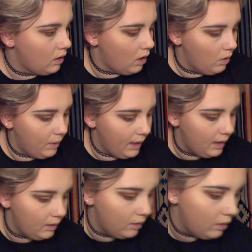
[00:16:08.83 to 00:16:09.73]
go
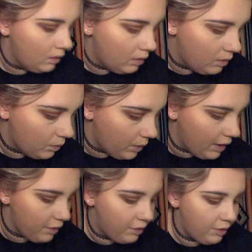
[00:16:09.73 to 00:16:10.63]
in
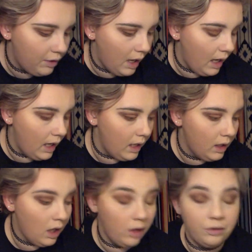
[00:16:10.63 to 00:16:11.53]
with a
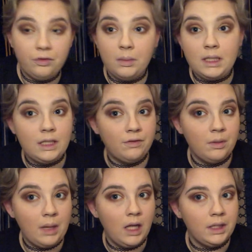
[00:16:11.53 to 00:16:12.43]
color from a
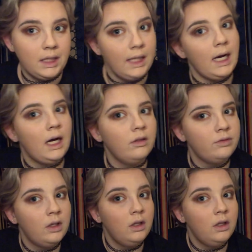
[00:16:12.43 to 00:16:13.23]
different palette that I have